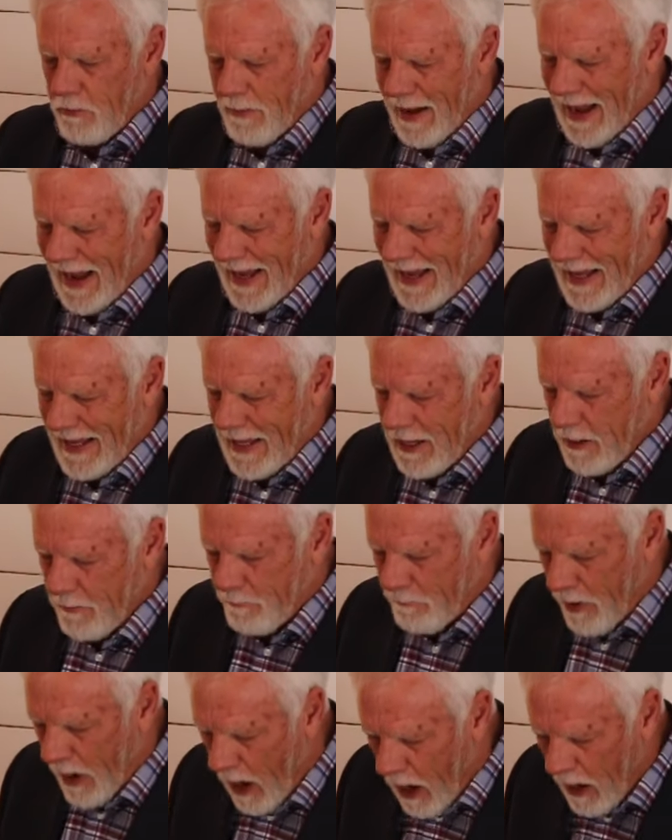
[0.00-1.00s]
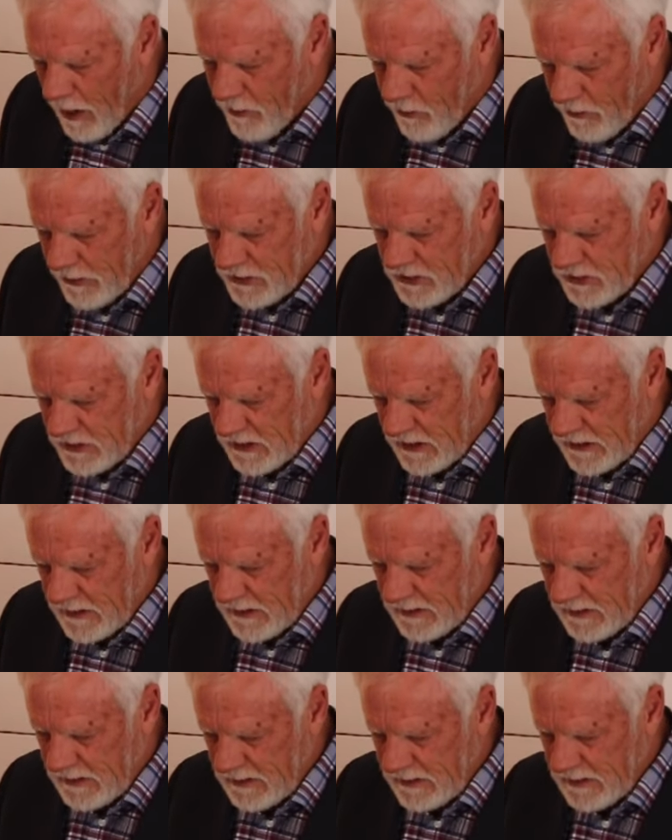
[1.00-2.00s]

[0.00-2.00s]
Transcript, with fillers: my hypocrisy